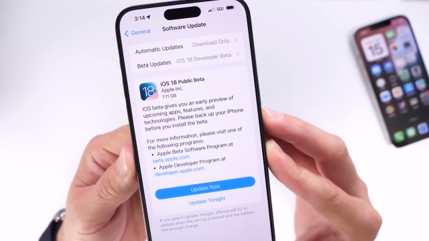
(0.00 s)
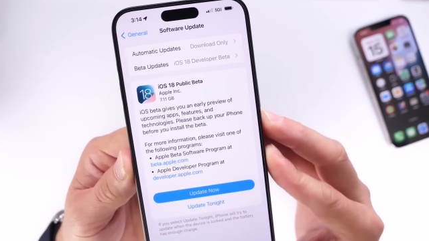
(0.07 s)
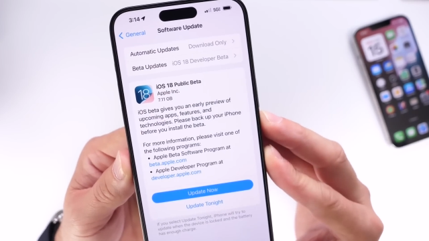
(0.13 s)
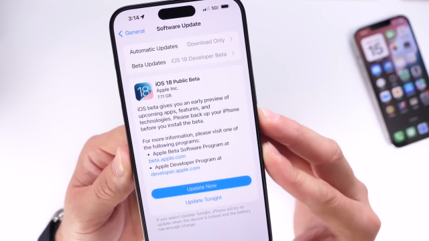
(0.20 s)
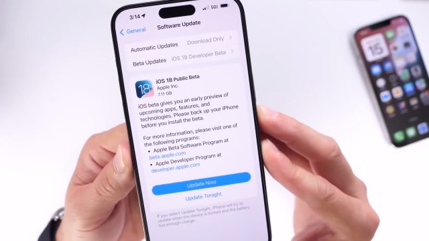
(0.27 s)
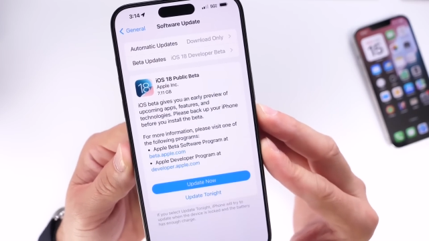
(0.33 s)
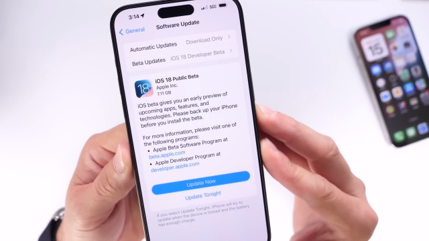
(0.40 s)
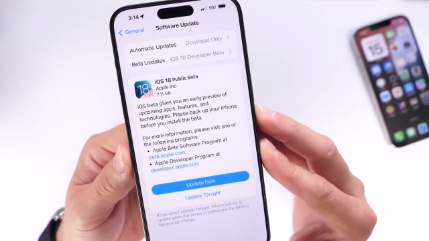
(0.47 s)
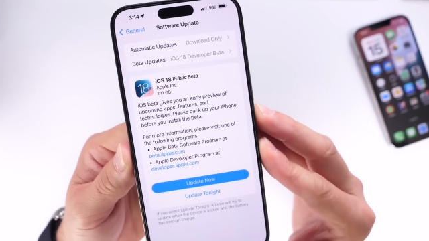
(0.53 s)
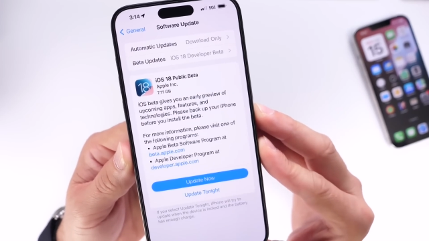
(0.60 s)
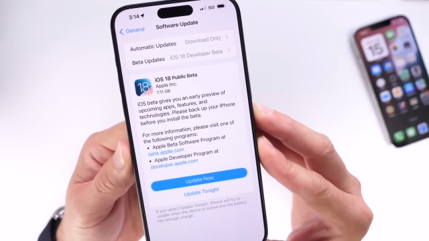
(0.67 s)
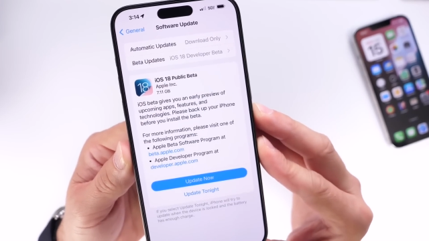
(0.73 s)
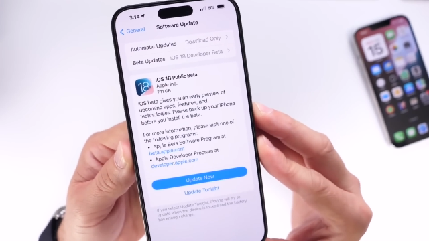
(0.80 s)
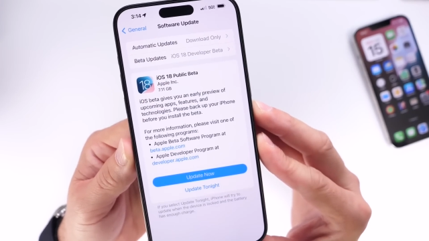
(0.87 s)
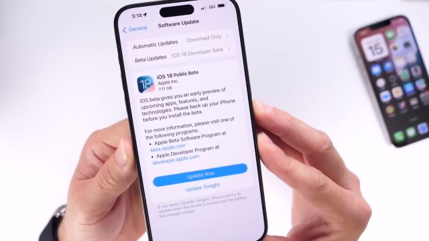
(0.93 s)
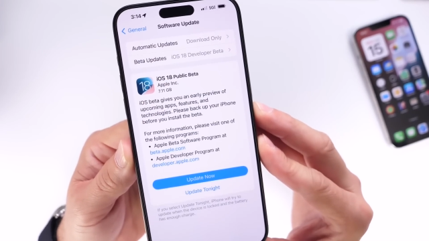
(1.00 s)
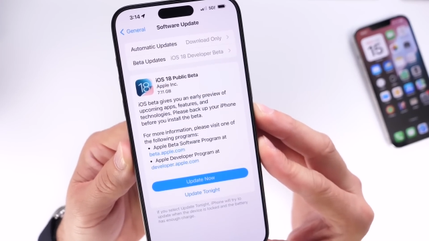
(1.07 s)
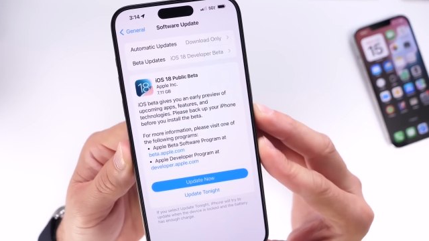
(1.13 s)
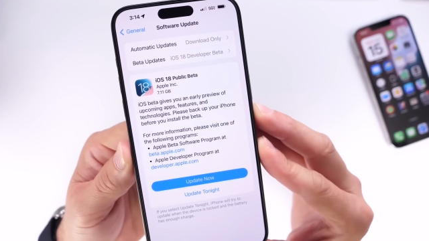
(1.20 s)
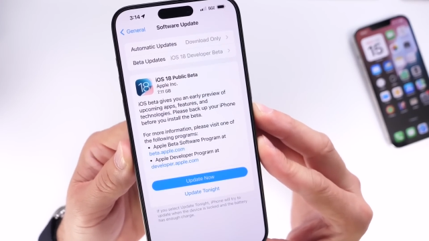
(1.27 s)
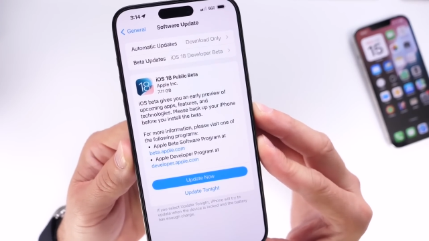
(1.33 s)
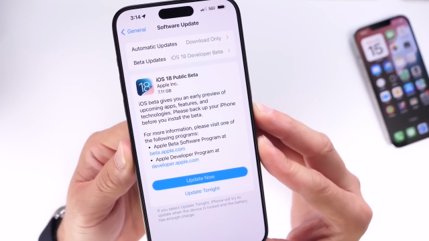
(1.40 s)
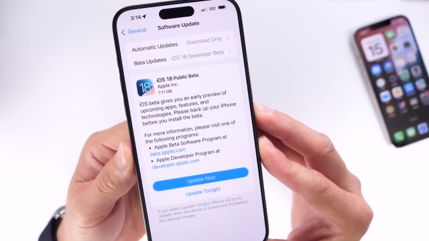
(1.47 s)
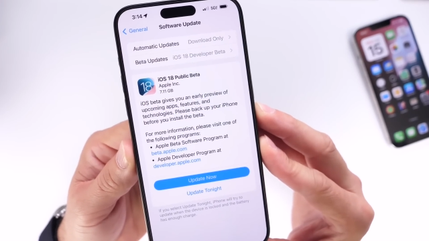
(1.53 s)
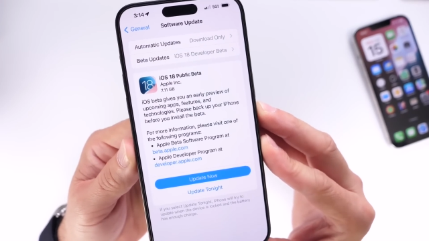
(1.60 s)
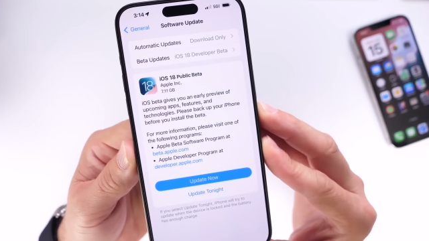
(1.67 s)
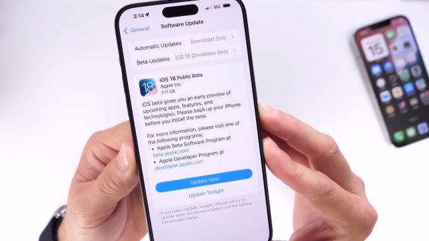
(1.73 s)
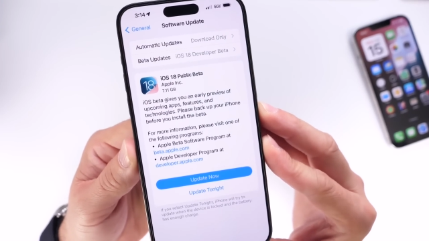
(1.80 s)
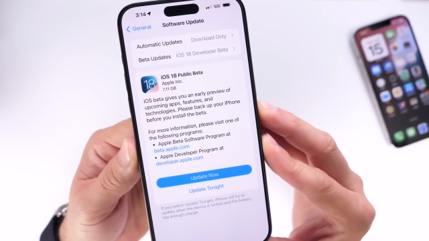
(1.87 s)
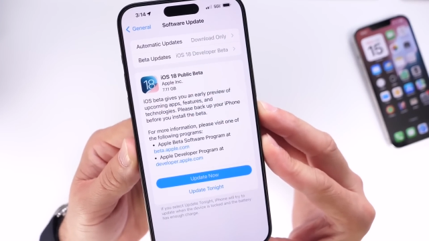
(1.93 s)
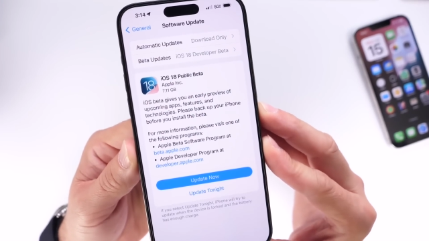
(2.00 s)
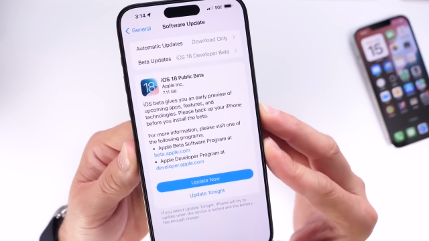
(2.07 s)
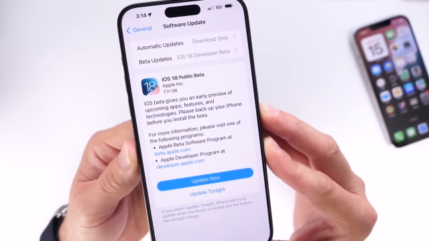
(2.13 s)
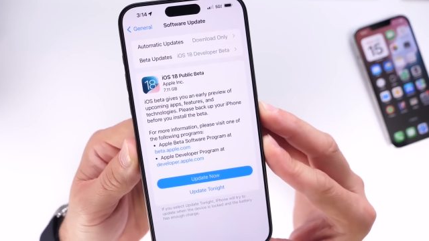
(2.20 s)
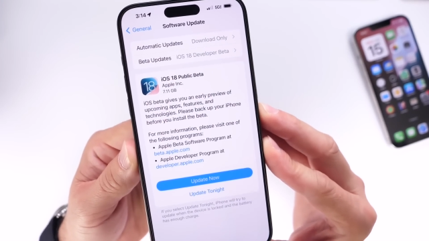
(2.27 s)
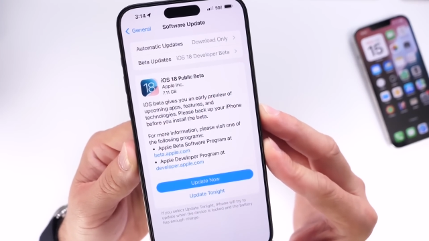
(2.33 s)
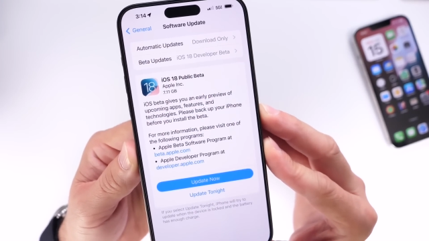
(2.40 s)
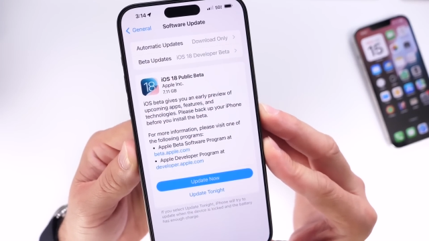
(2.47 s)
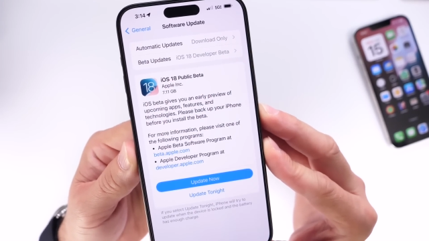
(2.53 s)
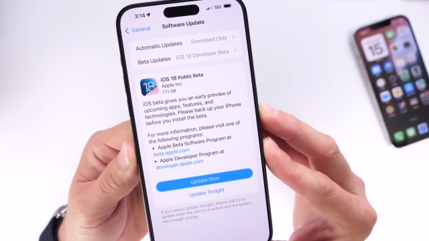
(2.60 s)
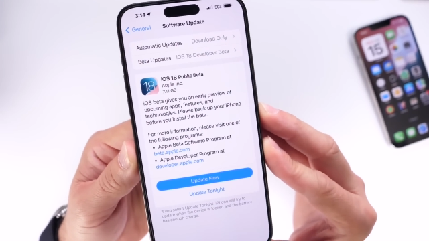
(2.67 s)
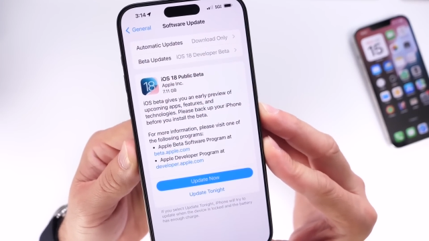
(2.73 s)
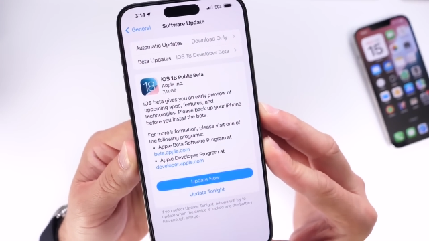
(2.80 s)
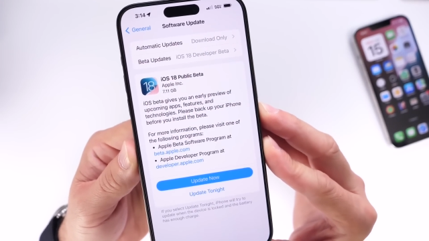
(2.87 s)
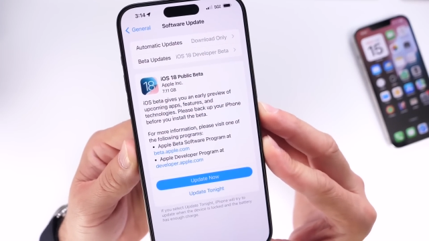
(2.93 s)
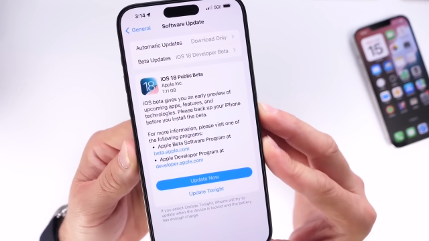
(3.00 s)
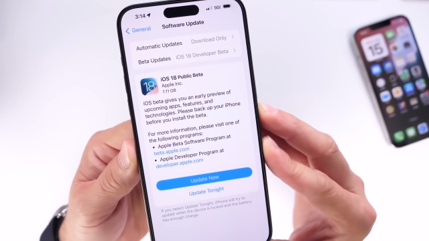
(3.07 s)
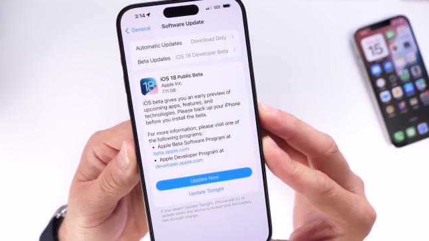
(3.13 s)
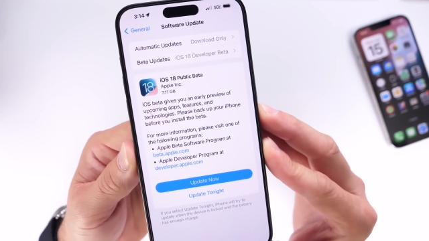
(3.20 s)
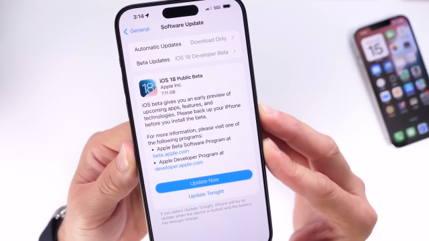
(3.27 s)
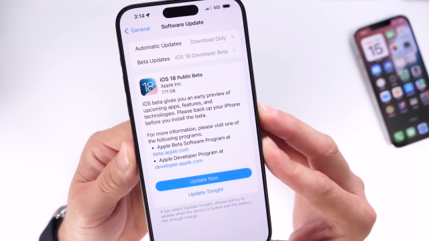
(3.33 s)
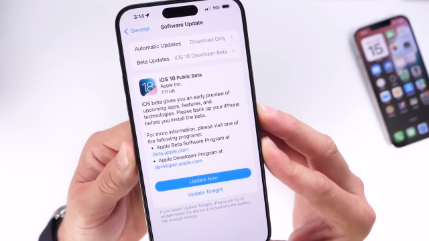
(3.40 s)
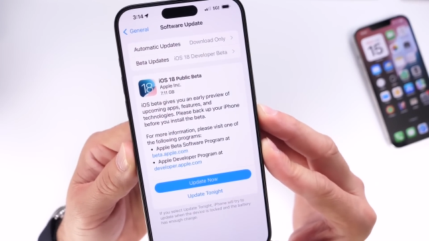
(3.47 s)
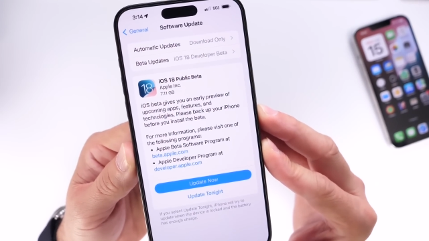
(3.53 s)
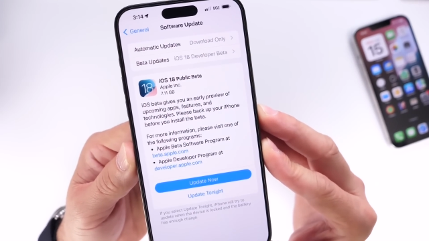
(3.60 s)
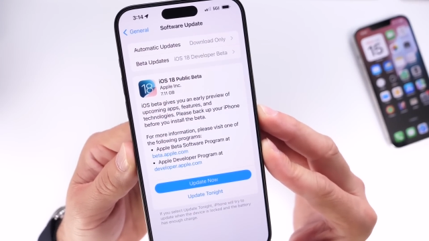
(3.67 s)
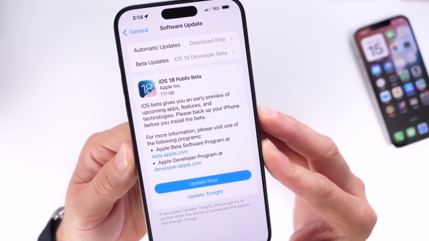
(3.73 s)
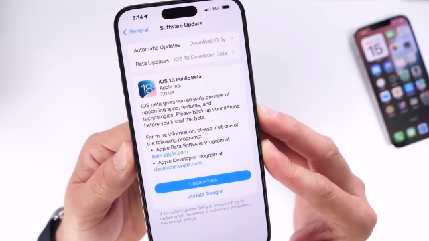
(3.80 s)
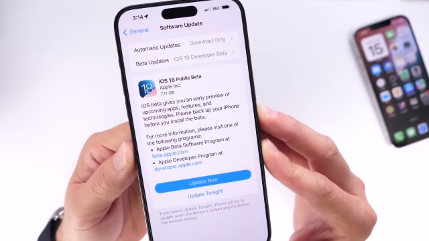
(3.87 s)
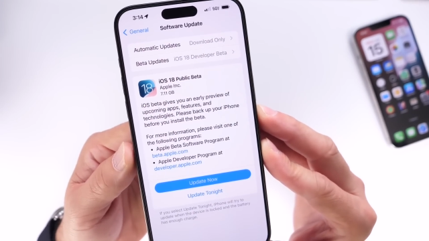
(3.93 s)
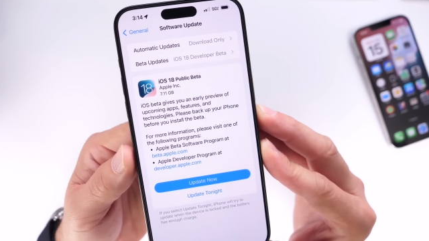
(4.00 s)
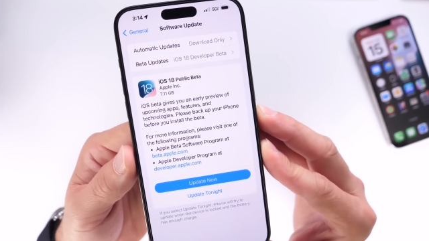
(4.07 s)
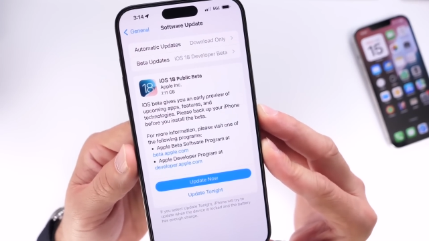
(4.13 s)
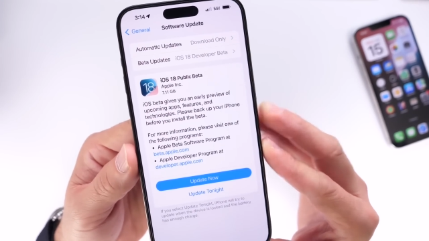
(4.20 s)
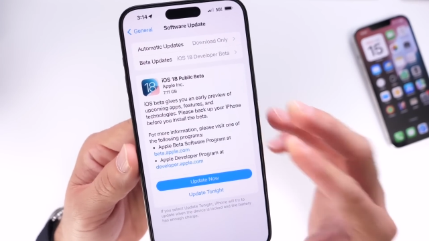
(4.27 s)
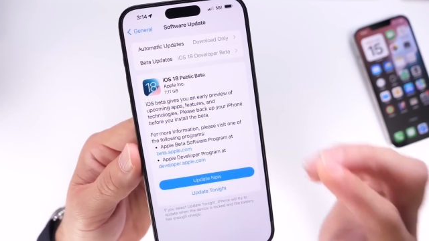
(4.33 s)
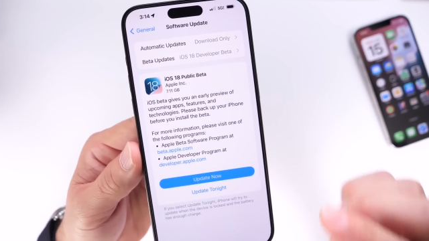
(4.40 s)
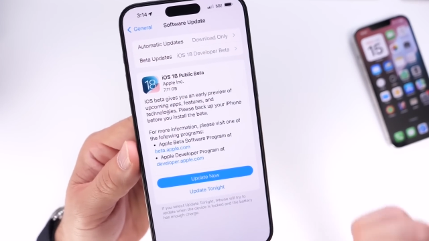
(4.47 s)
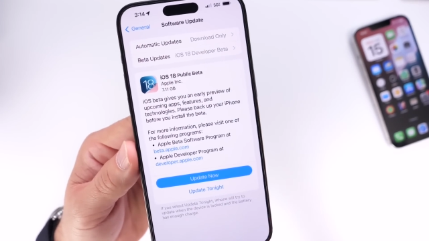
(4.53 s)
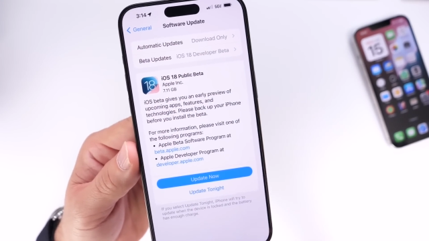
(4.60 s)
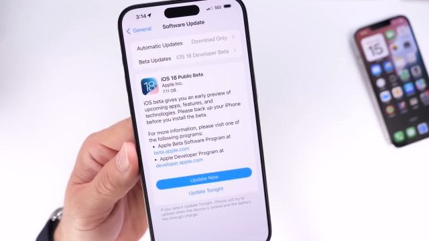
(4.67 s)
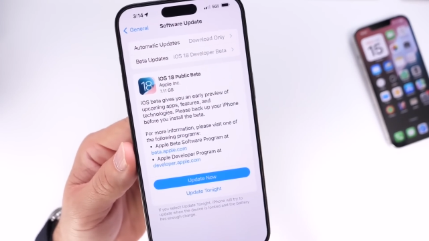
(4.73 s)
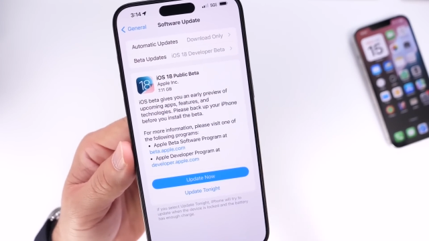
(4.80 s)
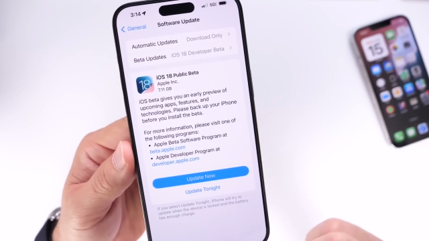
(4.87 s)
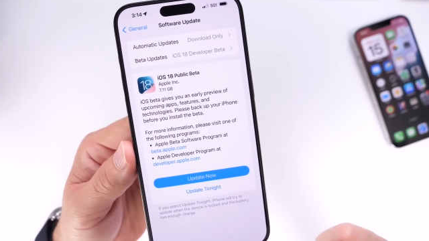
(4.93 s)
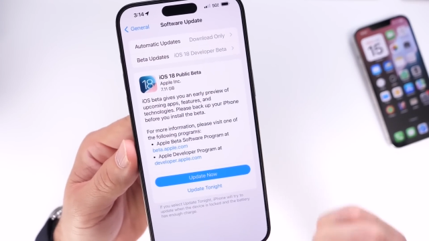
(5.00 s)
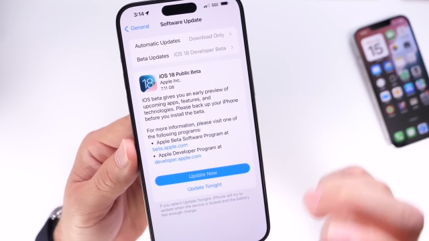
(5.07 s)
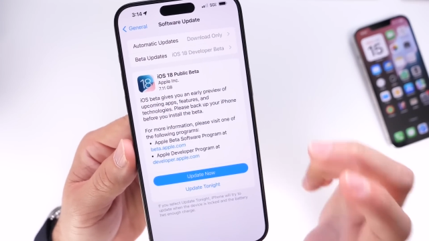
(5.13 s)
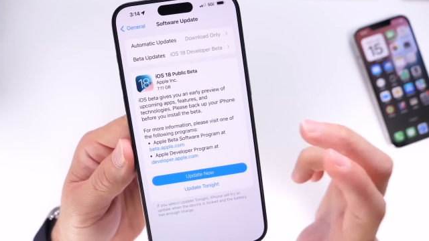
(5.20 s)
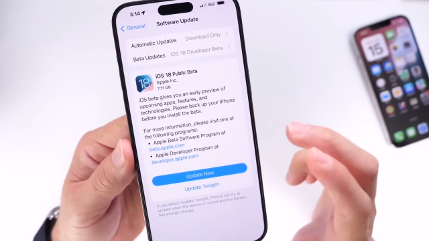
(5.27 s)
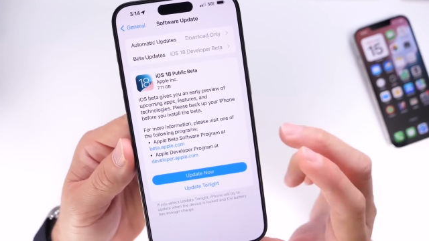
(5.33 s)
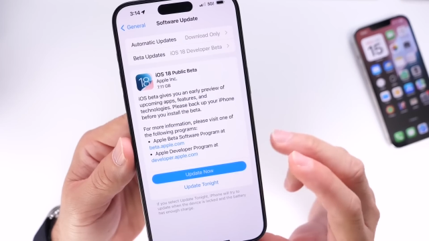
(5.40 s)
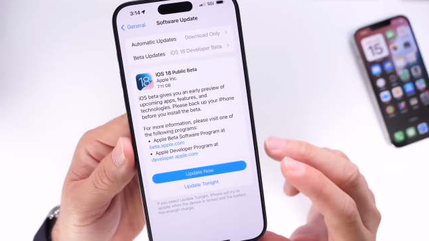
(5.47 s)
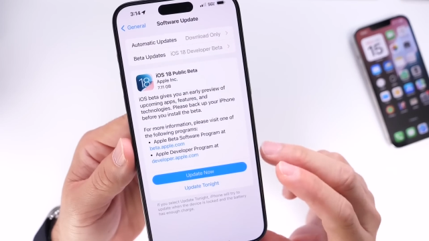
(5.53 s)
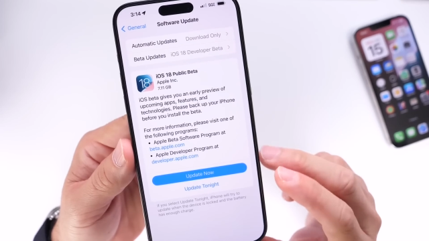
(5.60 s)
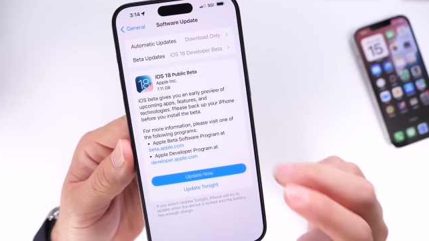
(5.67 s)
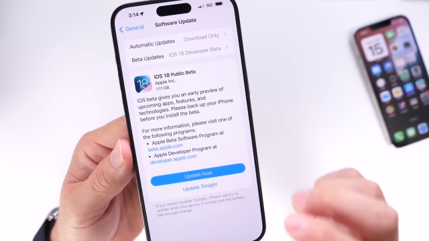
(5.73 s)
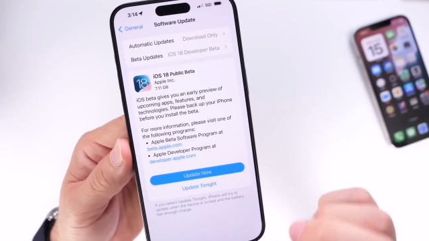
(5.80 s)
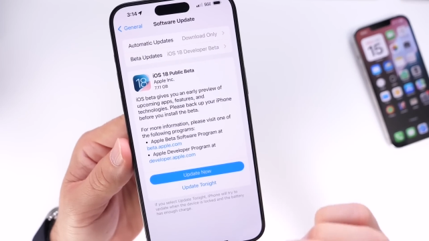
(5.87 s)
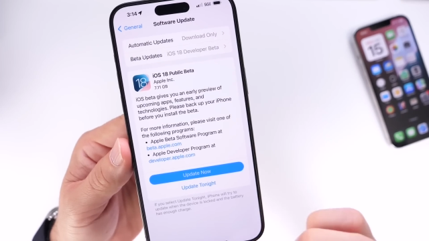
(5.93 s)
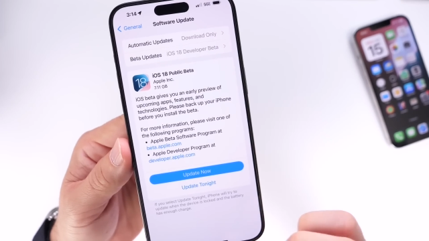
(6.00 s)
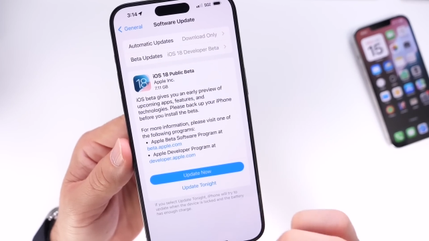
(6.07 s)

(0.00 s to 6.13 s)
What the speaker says: No face is visible, so there are no lips to read.